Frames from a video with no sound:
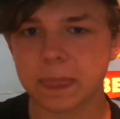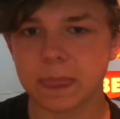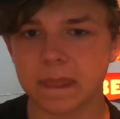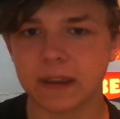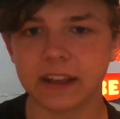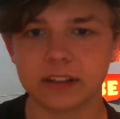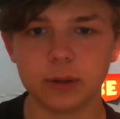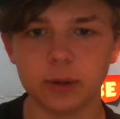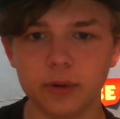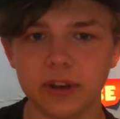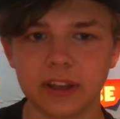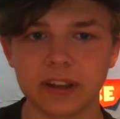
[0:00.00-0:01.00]

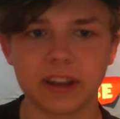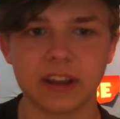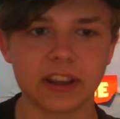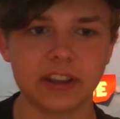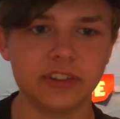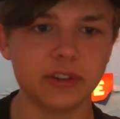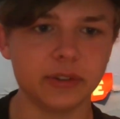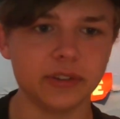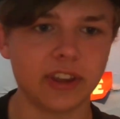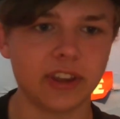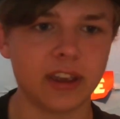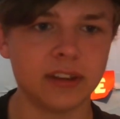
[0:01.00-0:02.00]
including, I guess you could
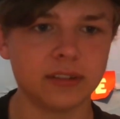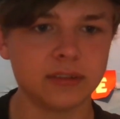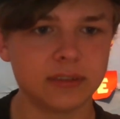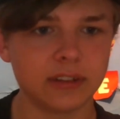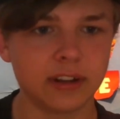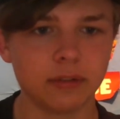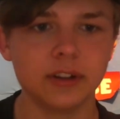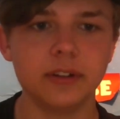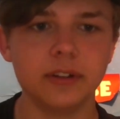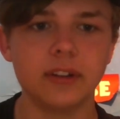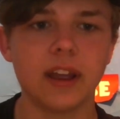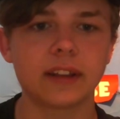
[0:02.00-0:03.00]
say, and I really
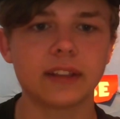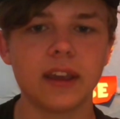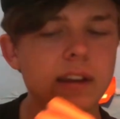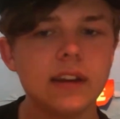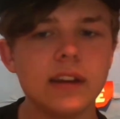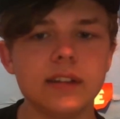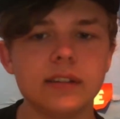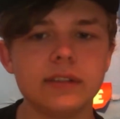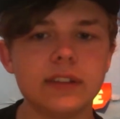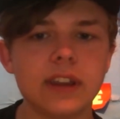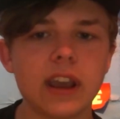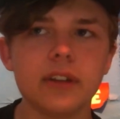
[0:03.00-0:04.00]
do like that.
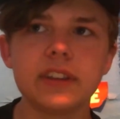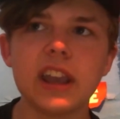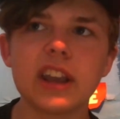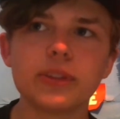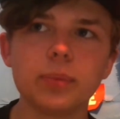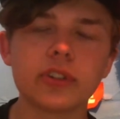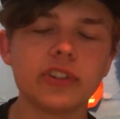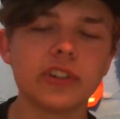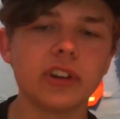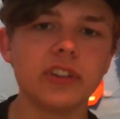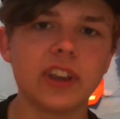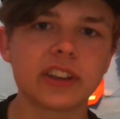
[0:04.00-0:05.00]
Now, the Xbox
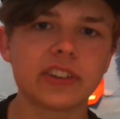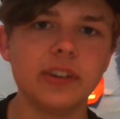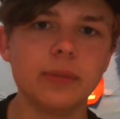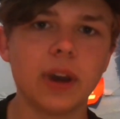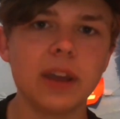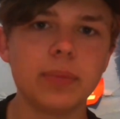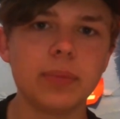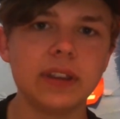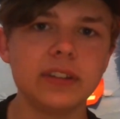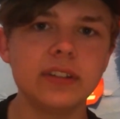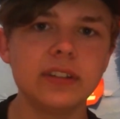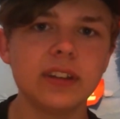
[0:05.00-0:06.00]
Series X, in my
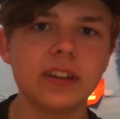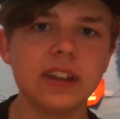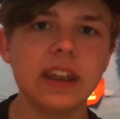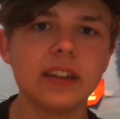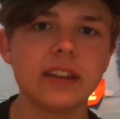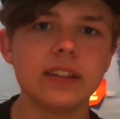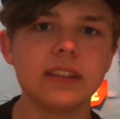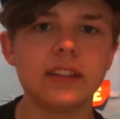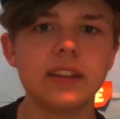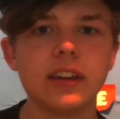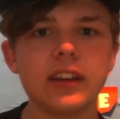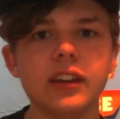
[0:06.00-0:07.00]
opinion,
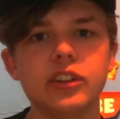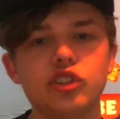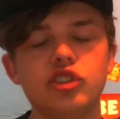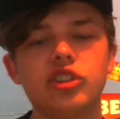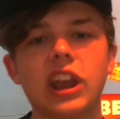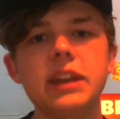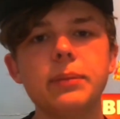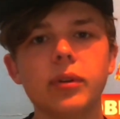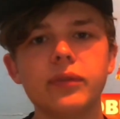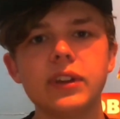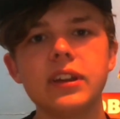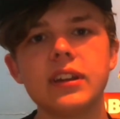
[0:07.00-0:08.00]
the shape
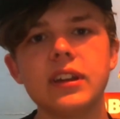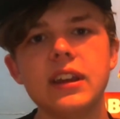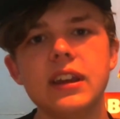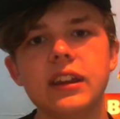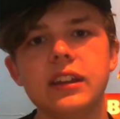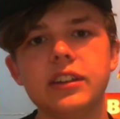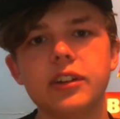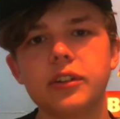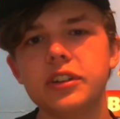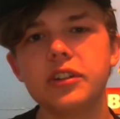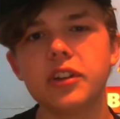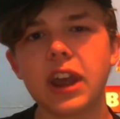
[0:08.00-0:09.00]
of it, you
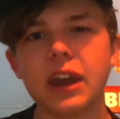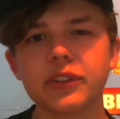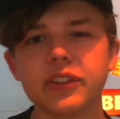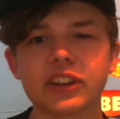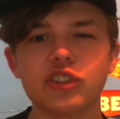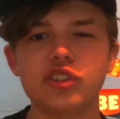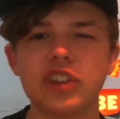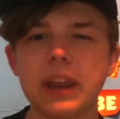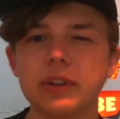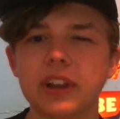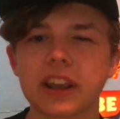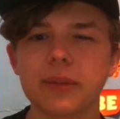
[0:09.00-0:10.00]
know how it's like
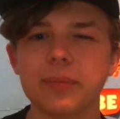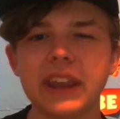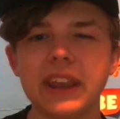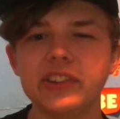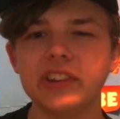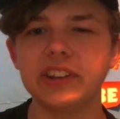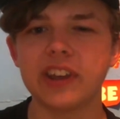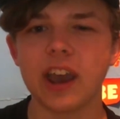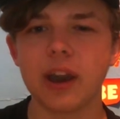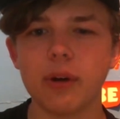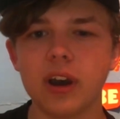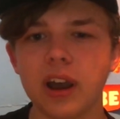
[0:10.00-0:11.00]
shaped like a PC
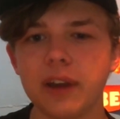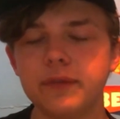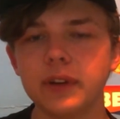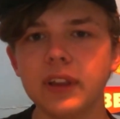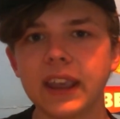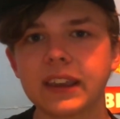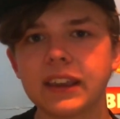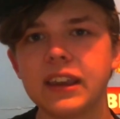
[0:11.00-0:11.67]
tower? I feel like